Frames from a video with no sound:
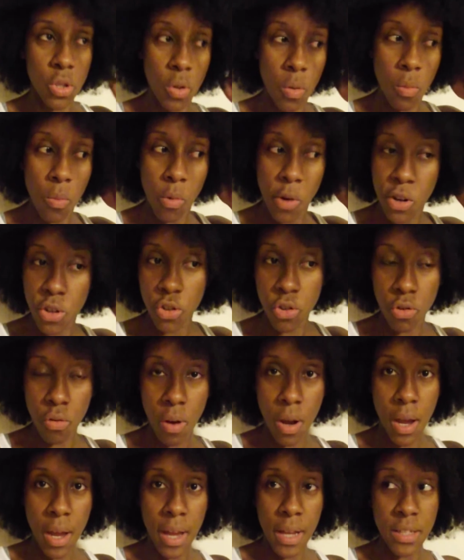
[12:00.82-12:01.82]
still
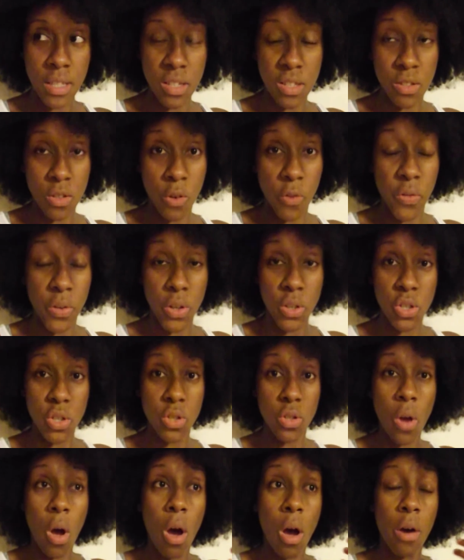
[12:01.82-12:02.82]
moisturized. It still feels
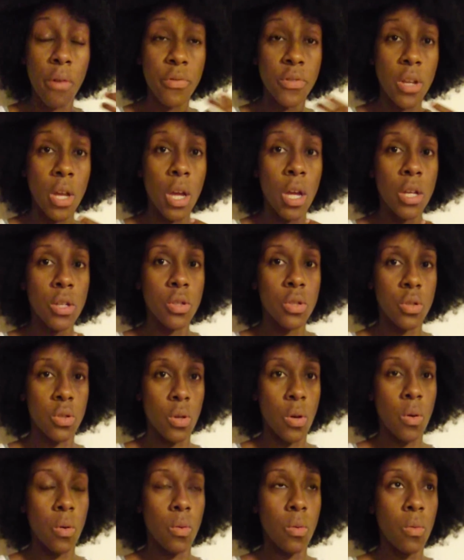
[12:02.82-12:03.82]
soft.
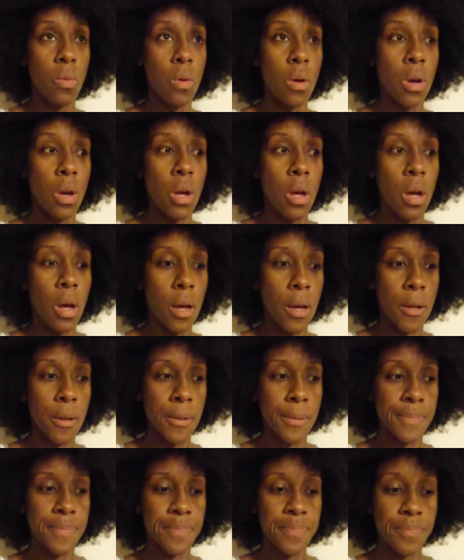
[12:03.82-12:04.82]
So,
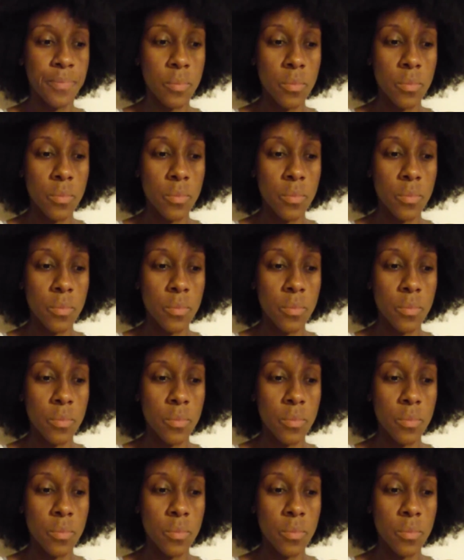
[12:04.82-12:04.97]
for